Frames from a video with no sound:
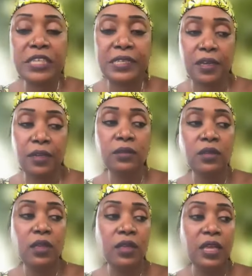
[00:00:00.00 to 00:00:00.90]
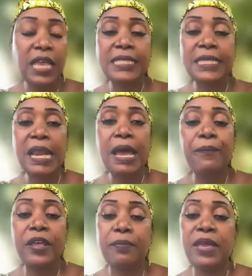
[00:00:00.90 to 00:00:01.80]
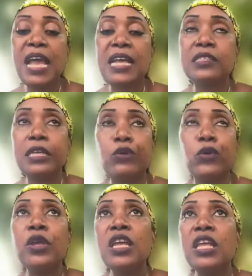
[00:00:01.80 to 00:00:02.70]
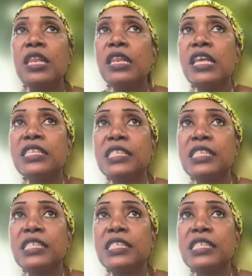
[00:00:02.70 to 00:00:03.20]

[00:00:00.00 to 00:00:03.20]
teaches while using.